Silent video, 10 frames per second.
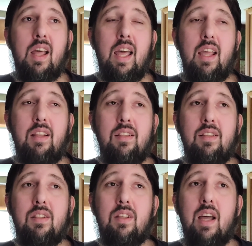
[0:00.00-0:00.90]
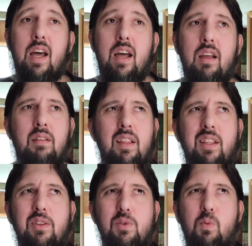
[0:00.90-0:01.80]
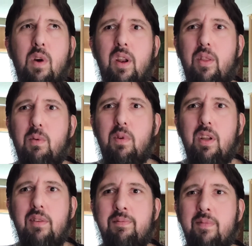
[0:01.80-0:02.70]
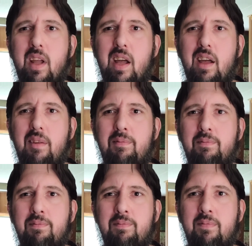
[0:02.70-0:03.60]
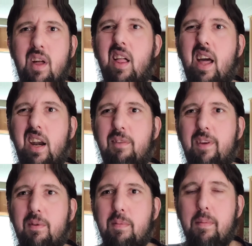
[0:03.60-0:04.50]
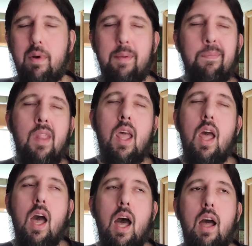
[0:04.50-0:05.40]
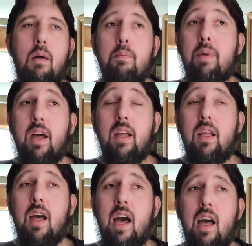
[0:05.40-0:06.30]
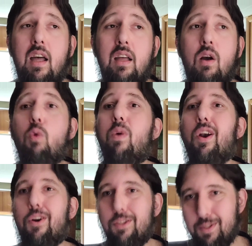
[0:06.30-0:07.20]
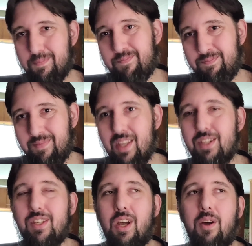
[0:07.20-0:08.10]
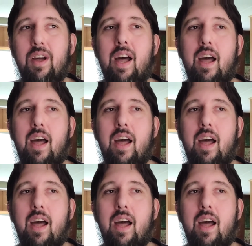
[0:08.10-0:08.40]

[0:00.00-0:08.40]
and I think there's one other one. I'll add it if I remember it. But run herds. So